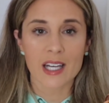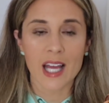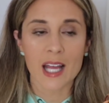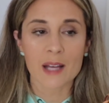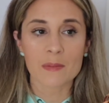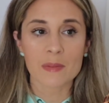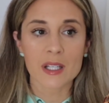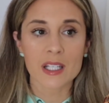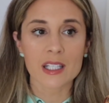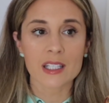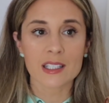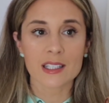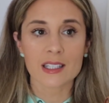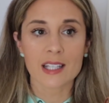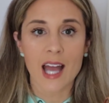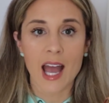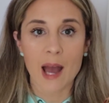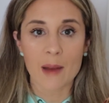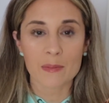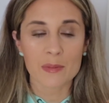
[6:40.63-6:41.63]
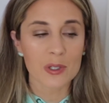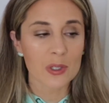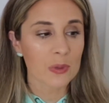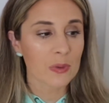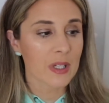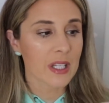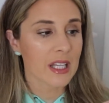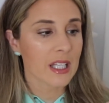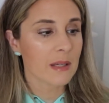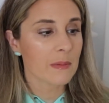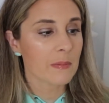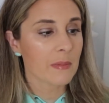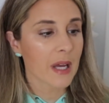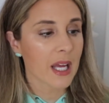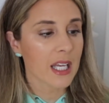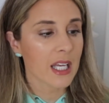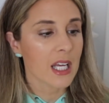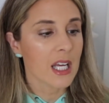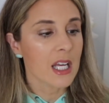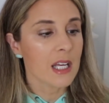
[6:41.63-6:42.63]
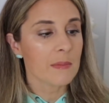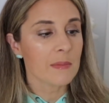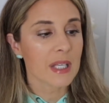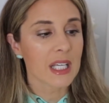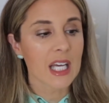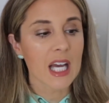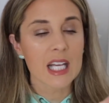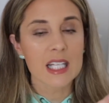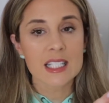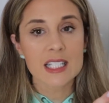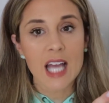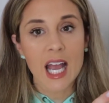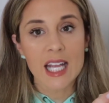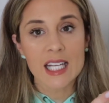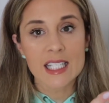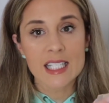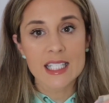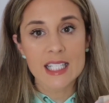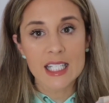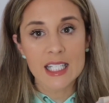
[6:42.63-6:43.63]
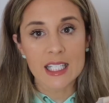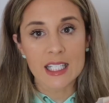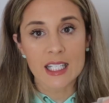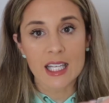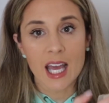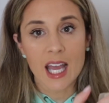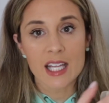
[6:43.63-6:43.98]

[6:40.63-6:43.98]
I'd be a little happier with it, but because I didn't,